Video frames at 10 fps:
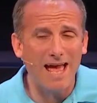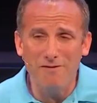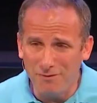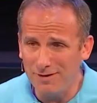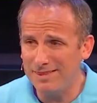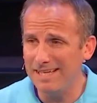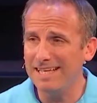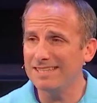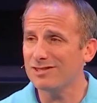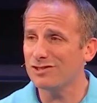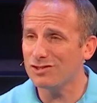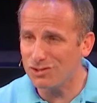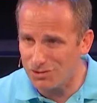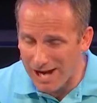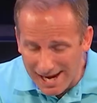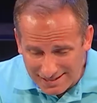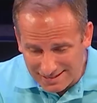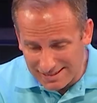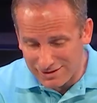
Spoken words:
everything gets distracting.